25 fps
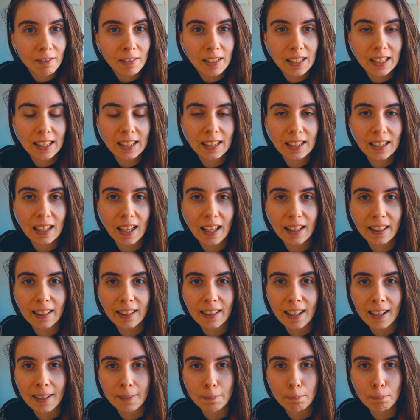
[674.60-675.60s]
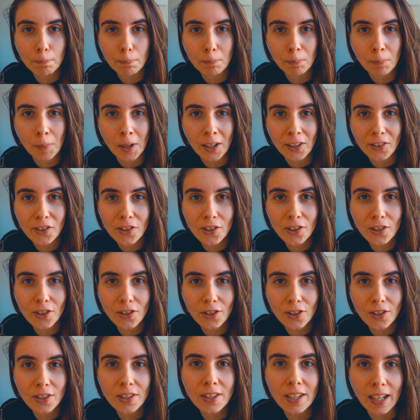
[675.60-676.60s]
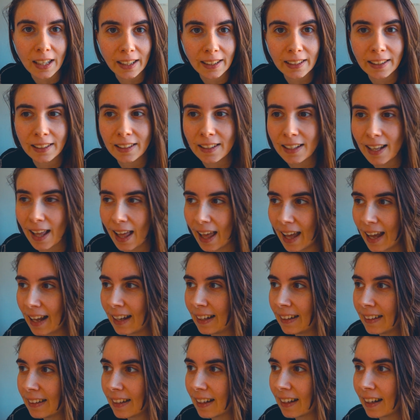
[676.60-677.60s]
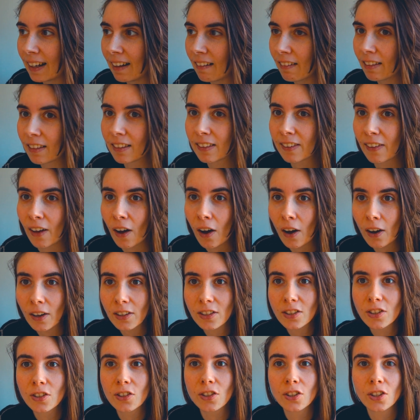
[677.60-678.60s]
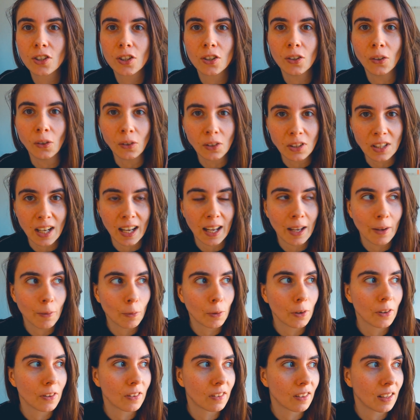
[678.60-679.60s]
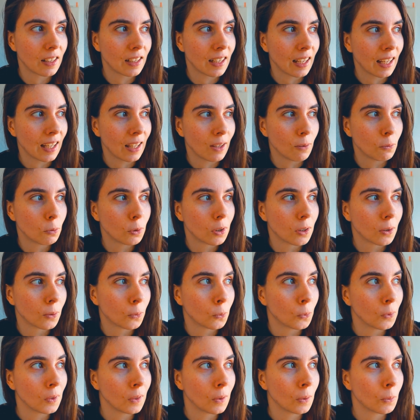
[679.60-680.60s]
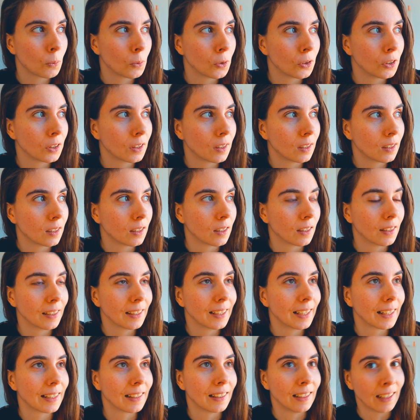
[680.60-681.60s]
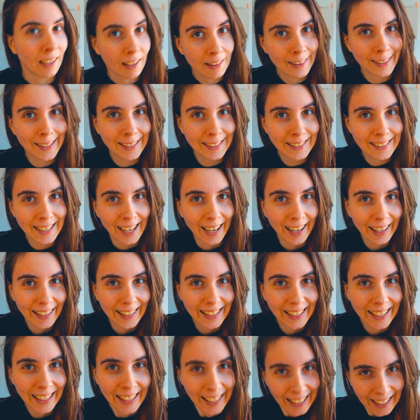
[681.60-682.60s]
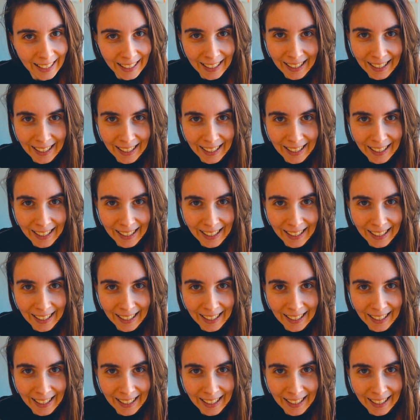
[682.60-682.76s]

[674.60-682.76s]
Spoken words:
we didn't get that much done, and I thought today was the day where we were gonna get nothing done,